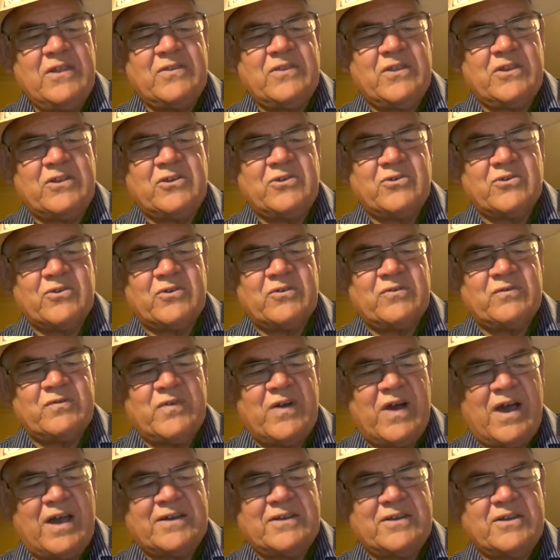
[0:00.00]
then you are
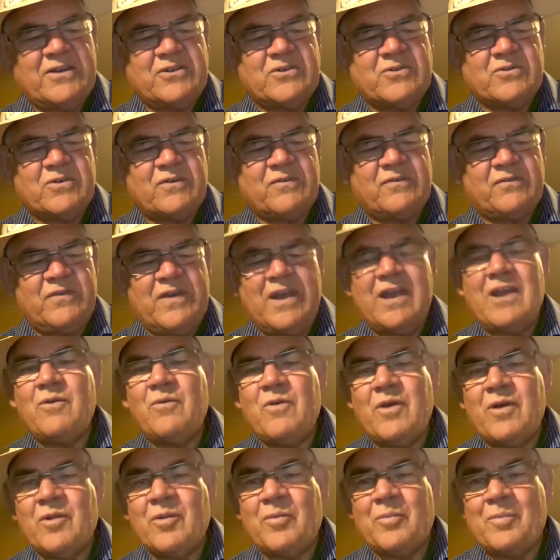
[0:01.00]
invited to a
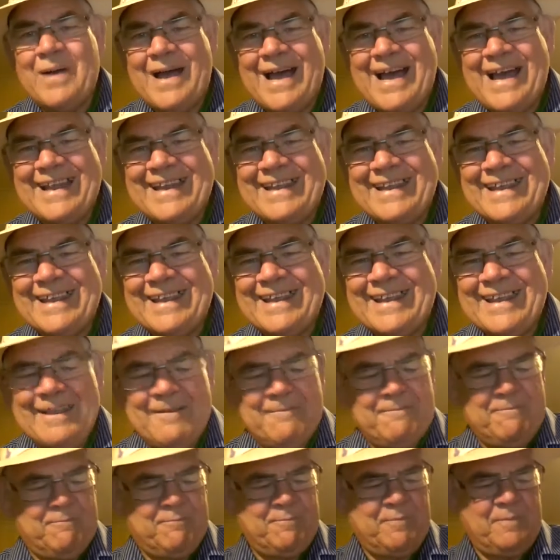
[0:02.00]
farewell party.
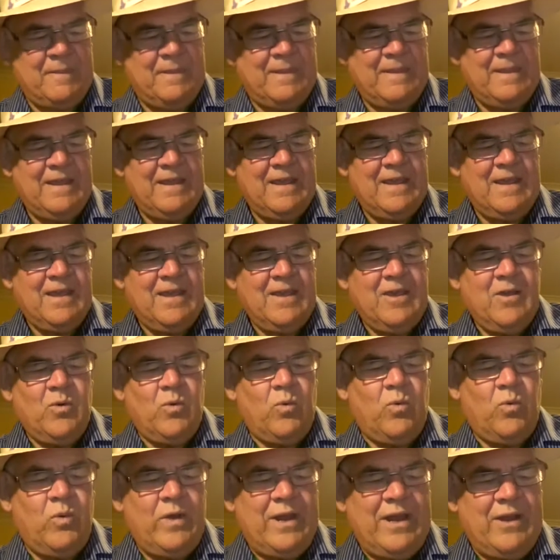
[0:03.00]

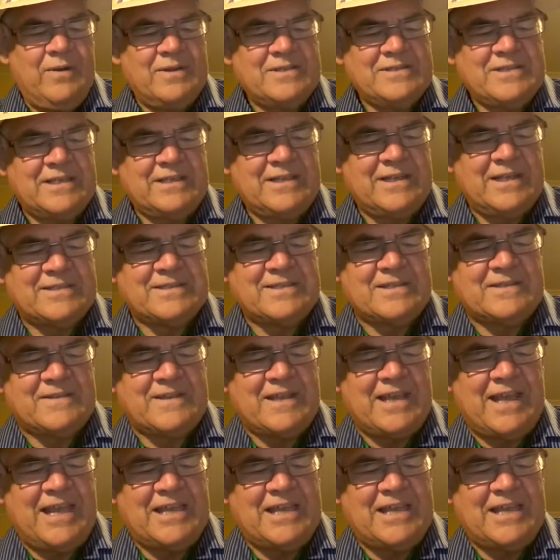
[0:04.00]
Where is it? It's at the